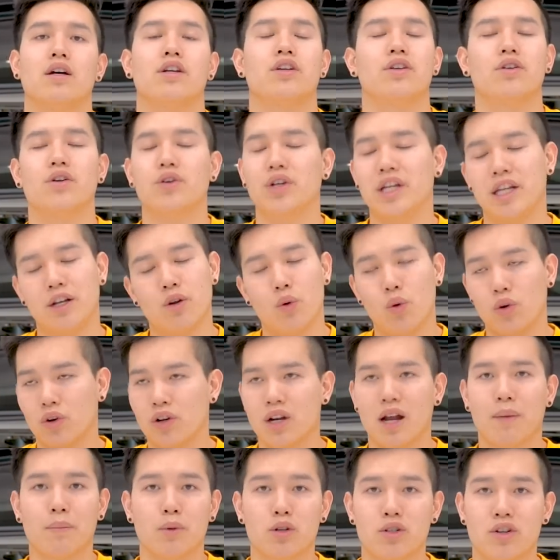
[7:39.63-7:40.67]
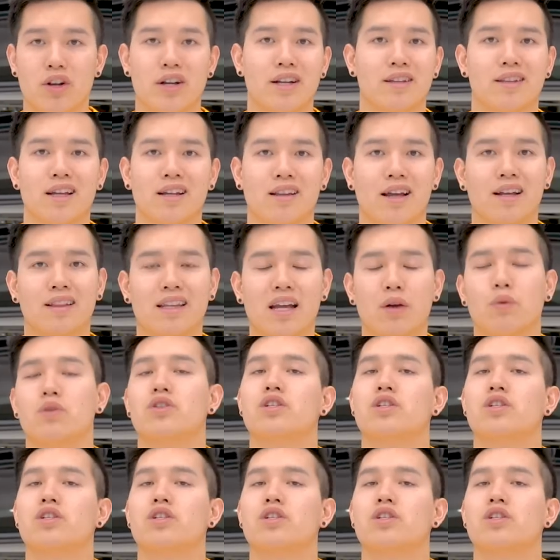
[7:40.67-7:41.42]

You don't need order numbers or anything like that.